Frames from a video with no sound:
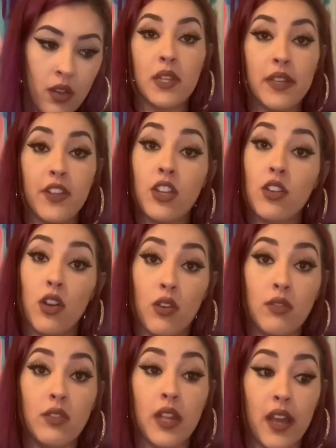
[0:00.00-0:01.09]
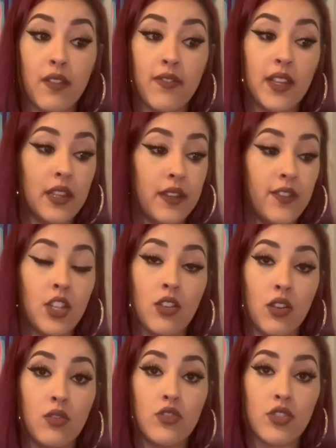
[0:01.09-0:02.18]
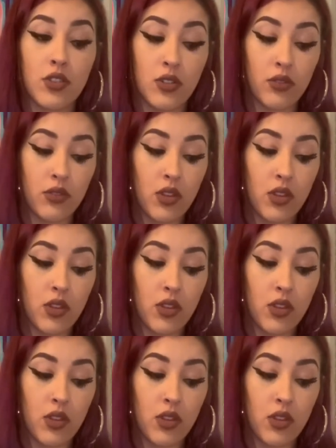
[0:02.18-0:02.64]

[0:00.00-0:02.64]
living your own life and living your own truth.